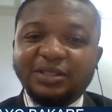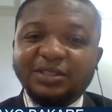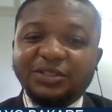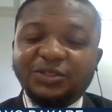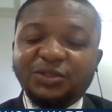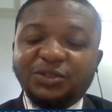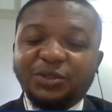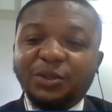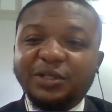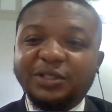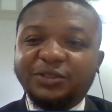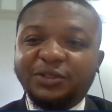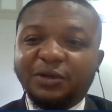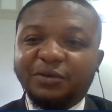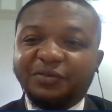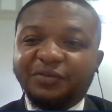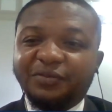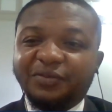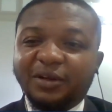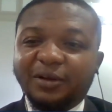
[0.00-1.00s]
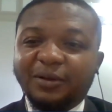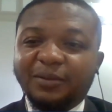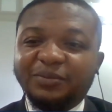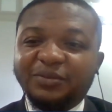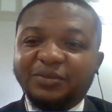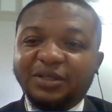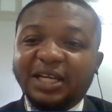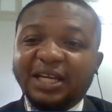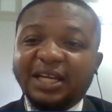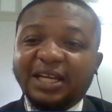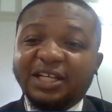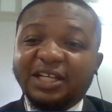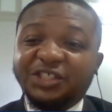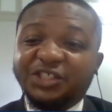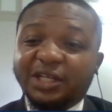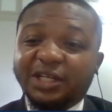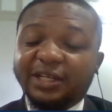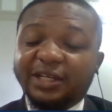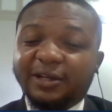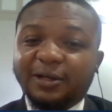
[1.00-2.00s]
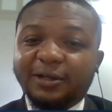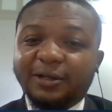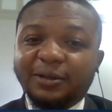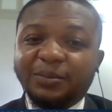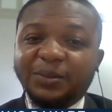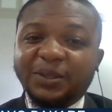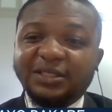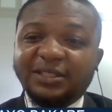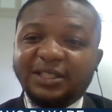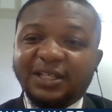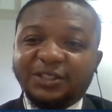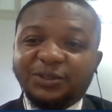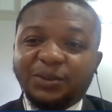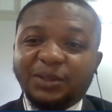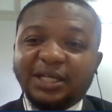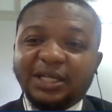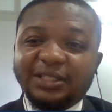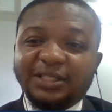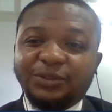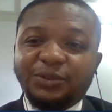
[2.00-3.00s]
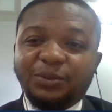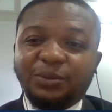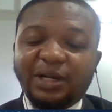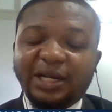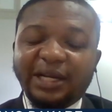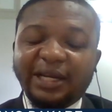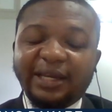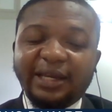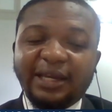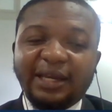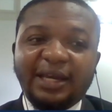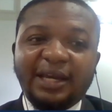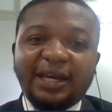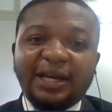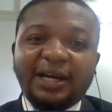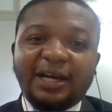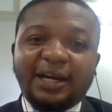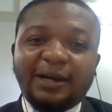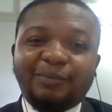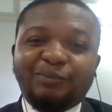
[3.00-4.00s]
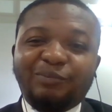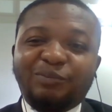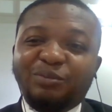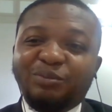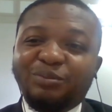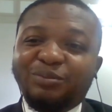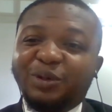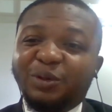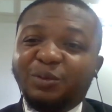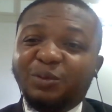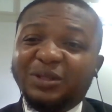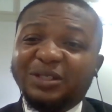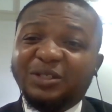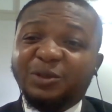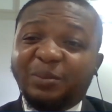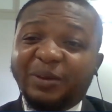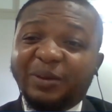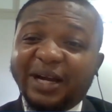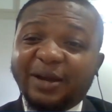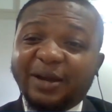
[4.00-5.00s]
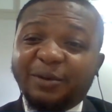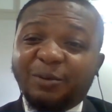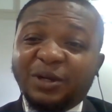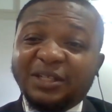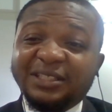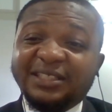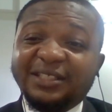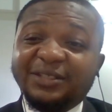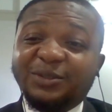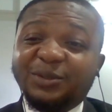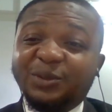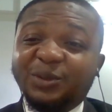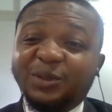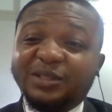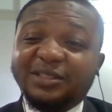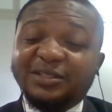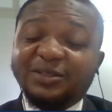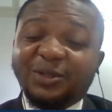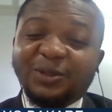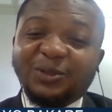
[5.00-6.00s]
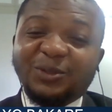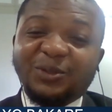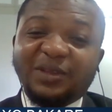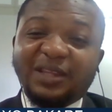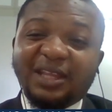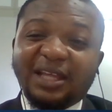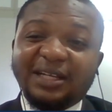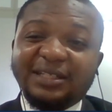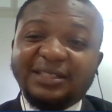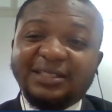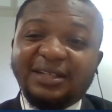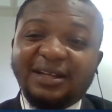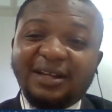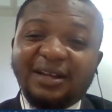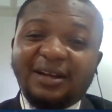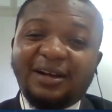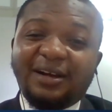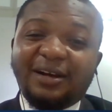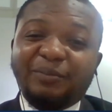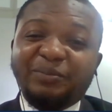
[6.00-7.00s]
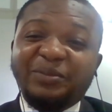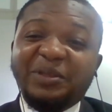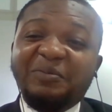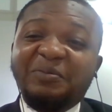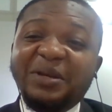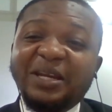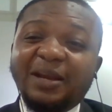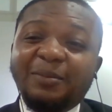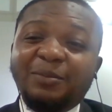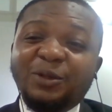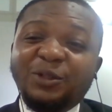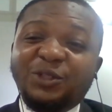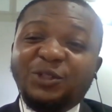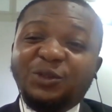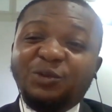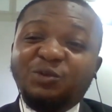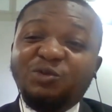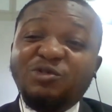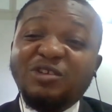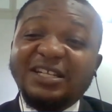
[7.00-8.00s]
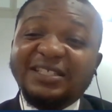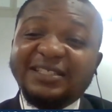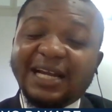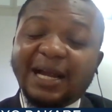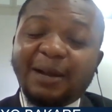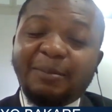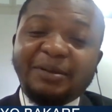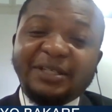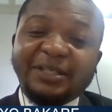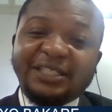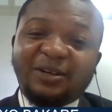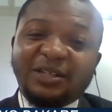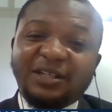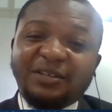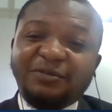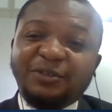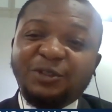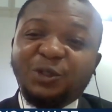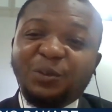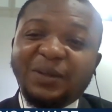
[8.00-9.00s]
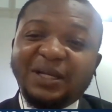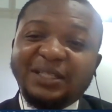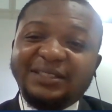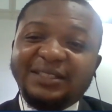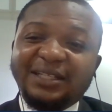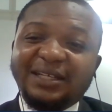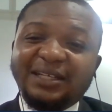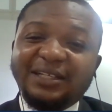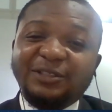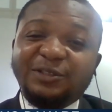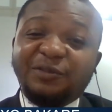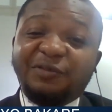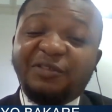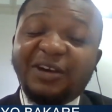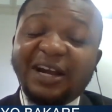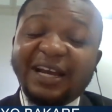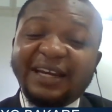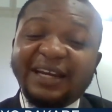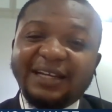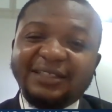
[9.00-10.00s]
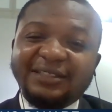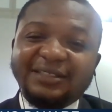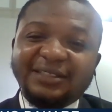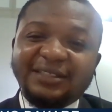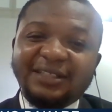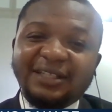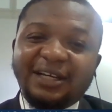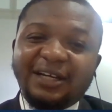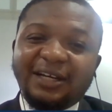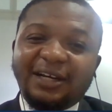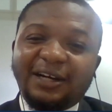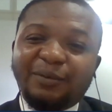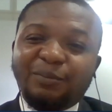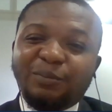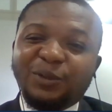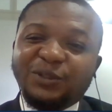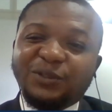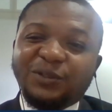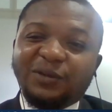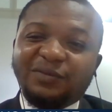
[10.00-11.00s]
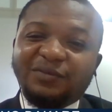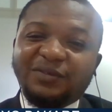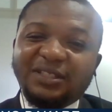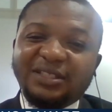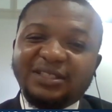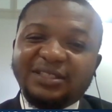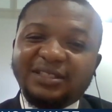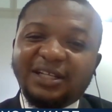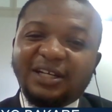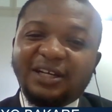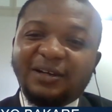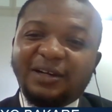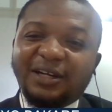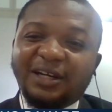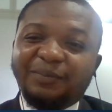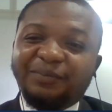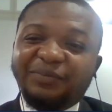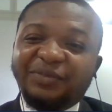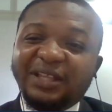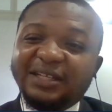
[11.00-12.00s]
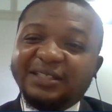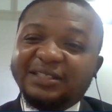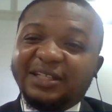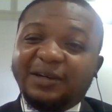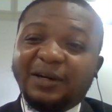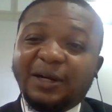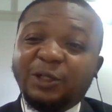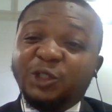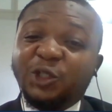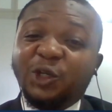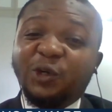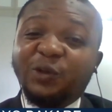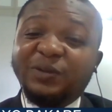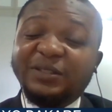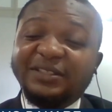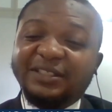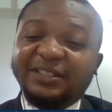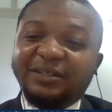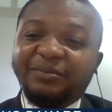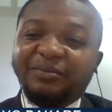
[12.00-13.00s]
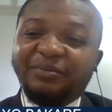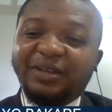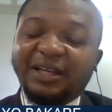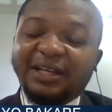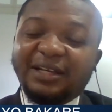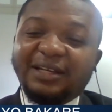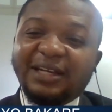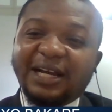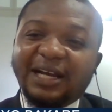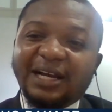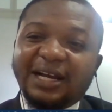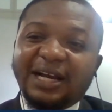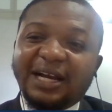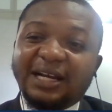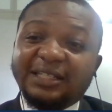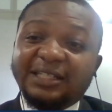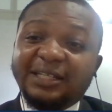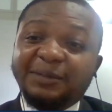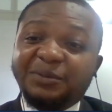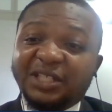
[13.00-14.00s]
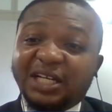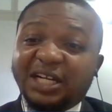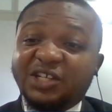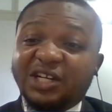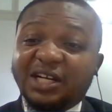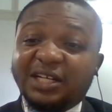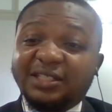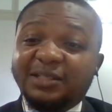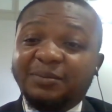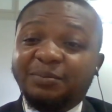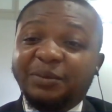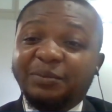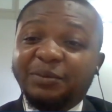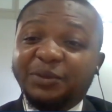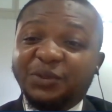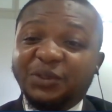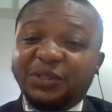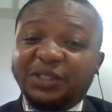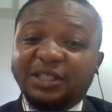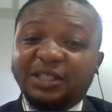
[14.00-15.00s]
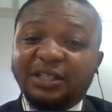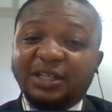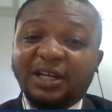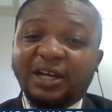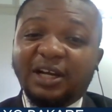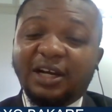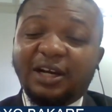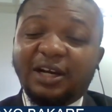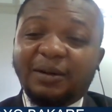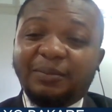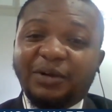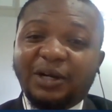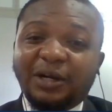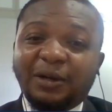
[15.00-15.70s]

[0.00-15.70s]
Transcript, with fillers: the stories of um, Asian economies as well as Dubai. Um, but with Dubai, one thing to note is also that um, they've been able to raise capital, even domestically, to finance uh, most of these uh, um, things around tourism that uh, keeps attracting people to the, um,